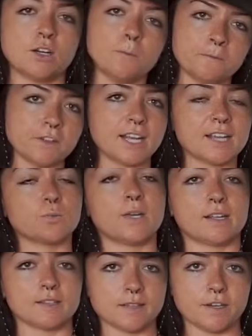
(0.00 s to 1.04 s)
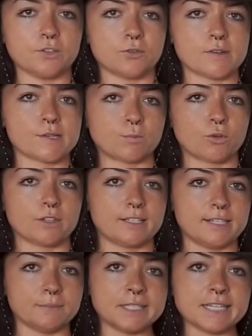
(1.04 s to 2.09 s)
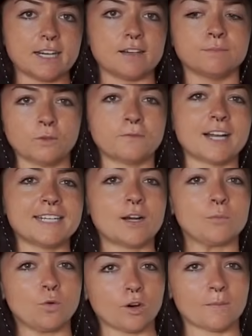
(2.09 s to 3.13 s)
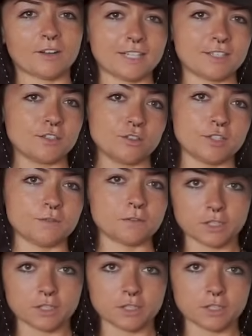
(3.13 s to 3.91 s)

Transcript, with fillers: hopefully, as we continue to explore the deep sea, we'll find out more about these elusive